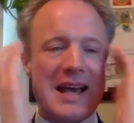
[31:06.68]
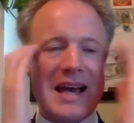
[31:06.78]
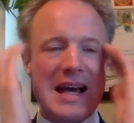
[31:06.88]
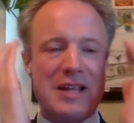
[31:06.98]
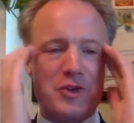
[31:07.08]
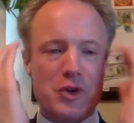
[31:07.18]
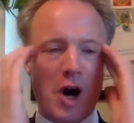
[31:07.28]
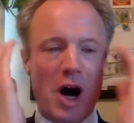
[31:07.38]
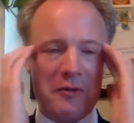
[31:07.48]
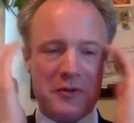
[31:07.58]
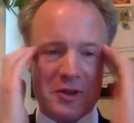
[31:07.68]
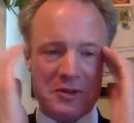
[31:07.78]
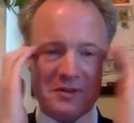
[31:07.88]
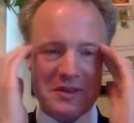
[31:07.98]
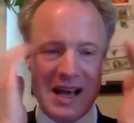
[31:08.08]
And too
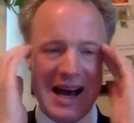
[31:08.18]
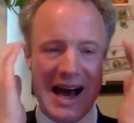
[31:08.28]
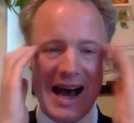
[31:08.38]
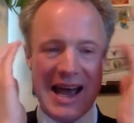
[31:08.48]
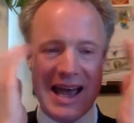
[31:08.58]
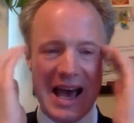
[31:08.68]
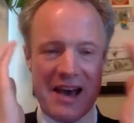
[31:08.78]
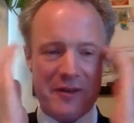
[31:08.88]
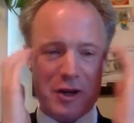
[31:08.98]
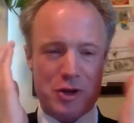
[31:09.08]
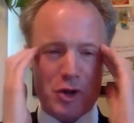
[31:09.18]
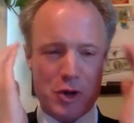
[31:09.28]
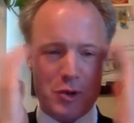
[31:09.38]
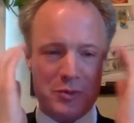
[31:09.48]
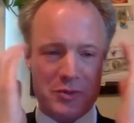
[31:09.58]
often, I have
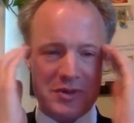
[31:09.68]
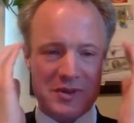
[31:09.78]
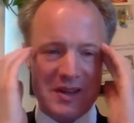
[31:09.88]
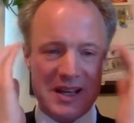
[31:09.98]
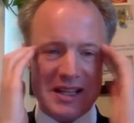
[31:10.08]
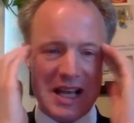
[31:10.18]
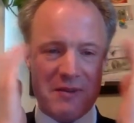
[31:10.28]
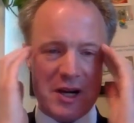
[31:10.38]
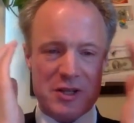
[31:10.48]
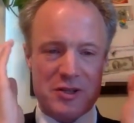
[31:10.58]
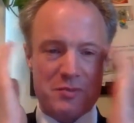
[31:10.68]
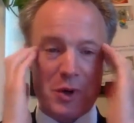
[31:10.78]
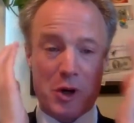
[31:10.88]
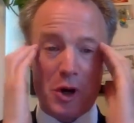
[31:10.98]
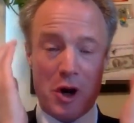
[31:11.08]
assumed that was
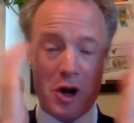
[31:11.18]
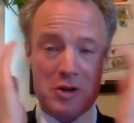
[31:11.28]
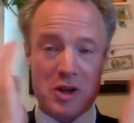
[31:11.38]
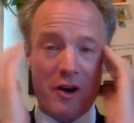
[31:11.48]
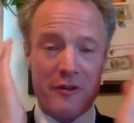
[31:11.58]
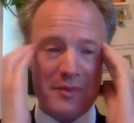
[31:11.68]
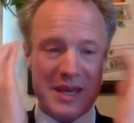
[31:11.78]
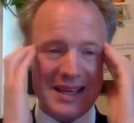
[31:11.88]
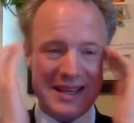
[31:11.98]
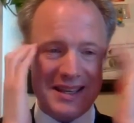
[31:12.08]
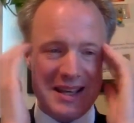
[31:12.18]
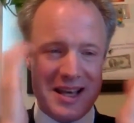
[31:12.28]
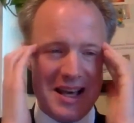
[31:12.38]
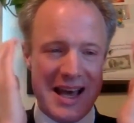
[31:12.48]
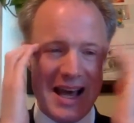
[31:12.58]
because of me.
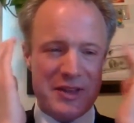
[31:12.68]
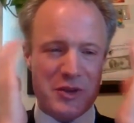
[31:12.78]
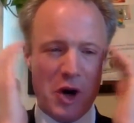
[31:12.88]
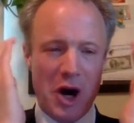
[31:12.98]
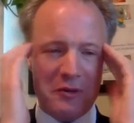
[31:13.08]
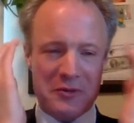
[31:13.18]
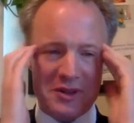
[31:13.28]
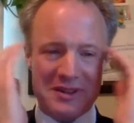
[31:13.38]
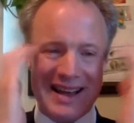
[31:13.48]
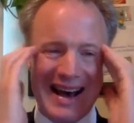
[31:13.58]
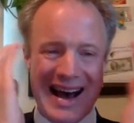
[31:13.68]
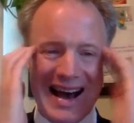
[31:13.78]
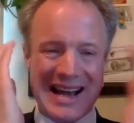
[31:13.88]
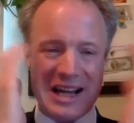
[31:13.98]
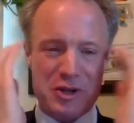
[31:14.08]
And too often,
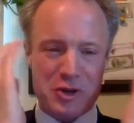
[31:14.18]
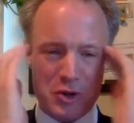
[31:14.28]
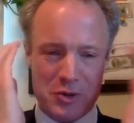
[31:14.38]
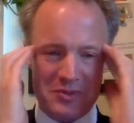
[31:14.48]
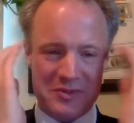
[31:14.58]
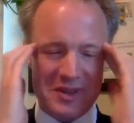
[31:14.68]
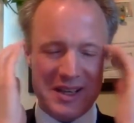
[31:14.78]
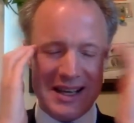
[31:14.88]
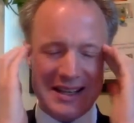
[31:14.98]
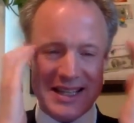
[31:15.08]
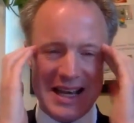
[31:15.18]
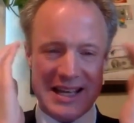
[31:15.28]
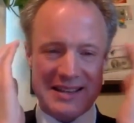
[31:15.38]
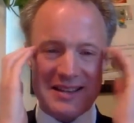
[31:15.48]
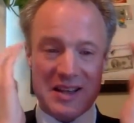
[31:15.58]
I assumed
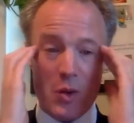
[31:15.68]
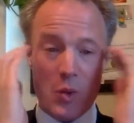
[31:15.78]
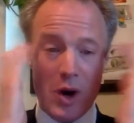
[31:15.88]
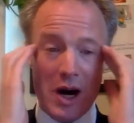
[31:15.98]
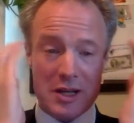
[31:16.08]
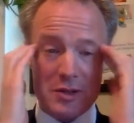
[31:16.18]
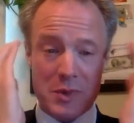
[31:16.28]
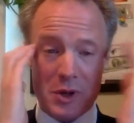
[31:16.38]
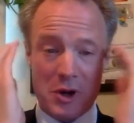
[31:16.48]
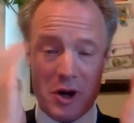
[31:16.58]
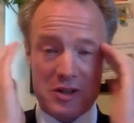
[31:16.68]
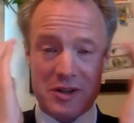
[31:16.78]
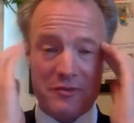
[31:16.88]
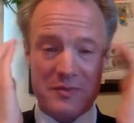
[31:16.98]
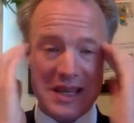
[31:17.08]
that was because
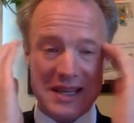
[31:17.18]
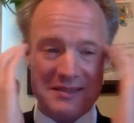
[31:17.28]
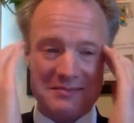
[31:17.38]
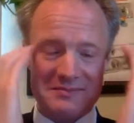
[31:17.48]
of me.